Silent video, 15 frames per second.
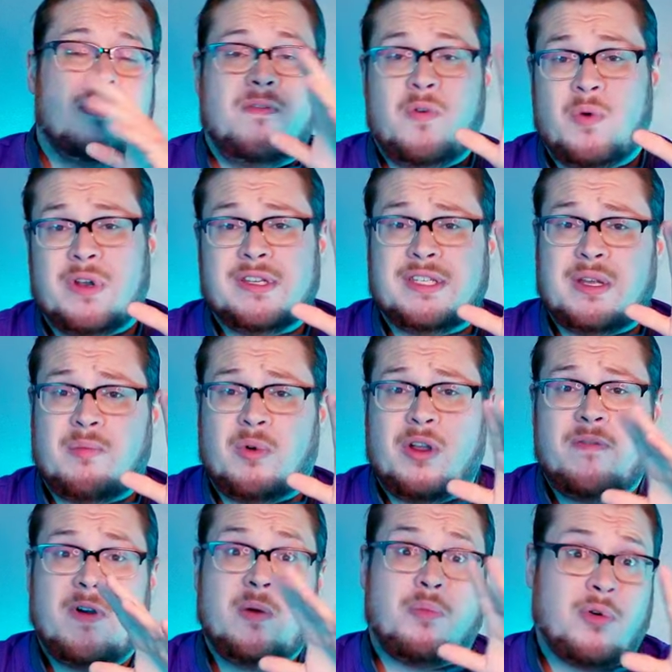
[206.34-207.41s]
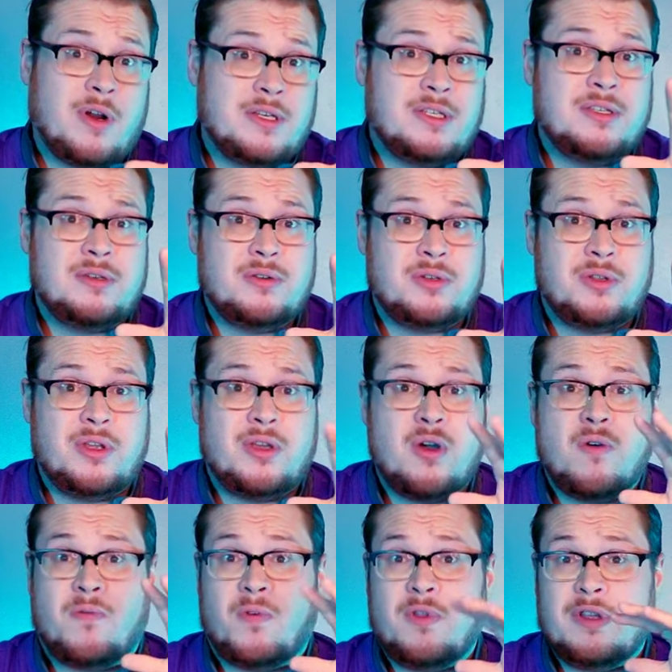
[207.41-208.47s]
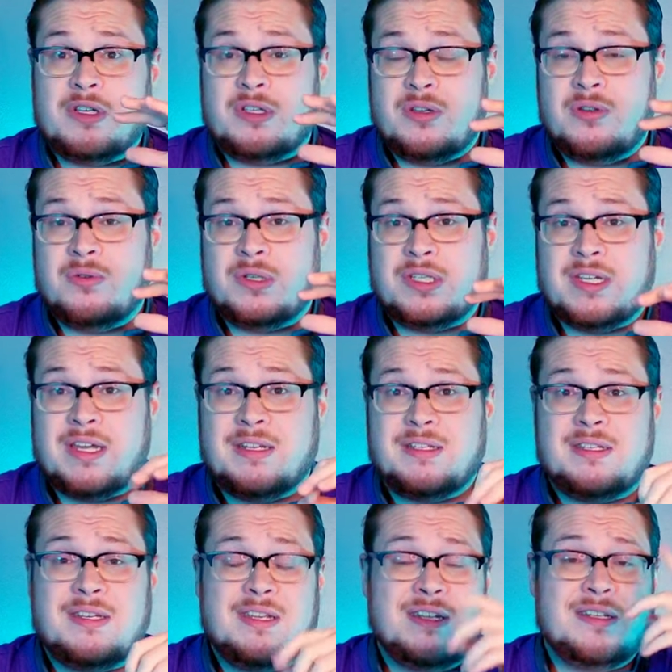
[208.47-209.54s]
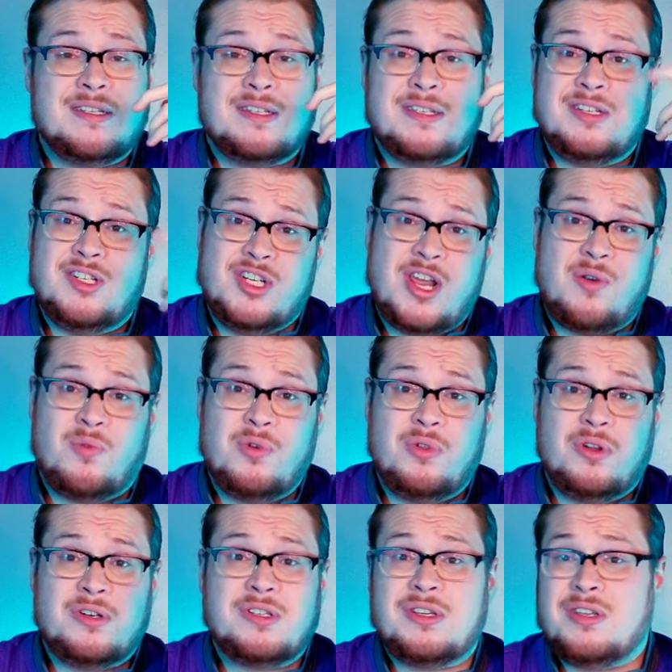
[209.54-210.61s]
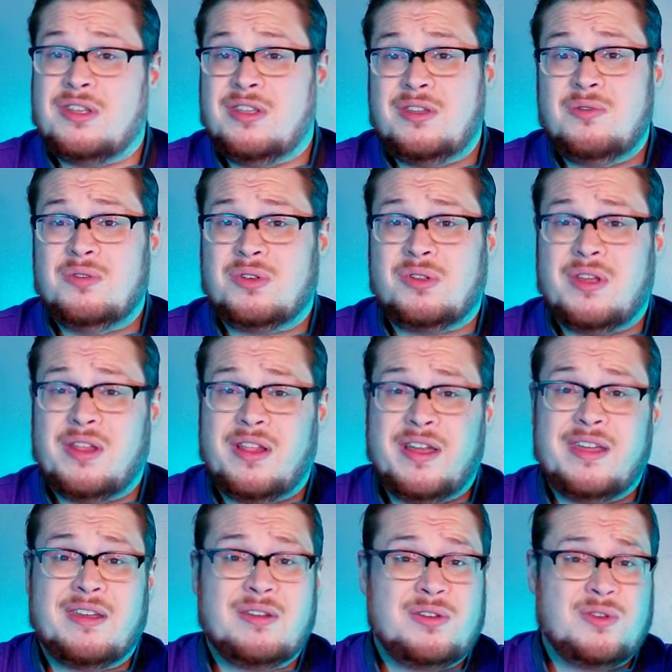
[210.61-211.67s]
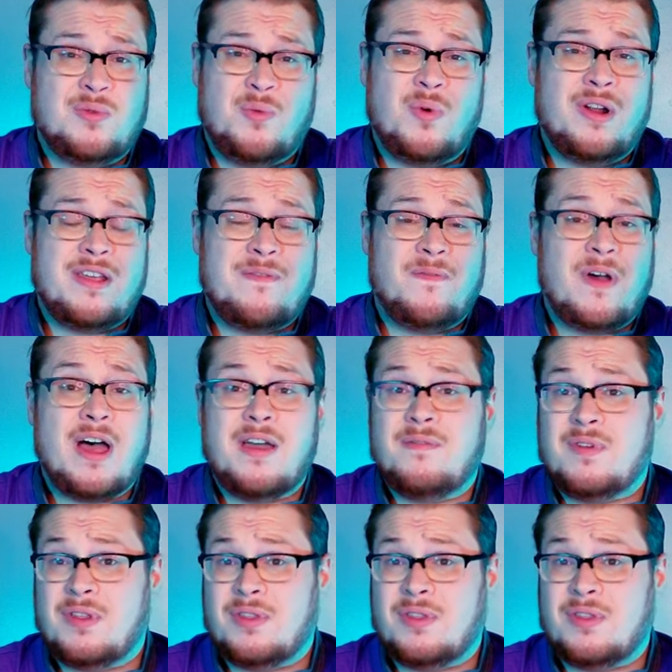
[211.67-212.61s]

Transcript: If you want a summary of how prices usually go for these new sets, it's J rulers usually like 25 to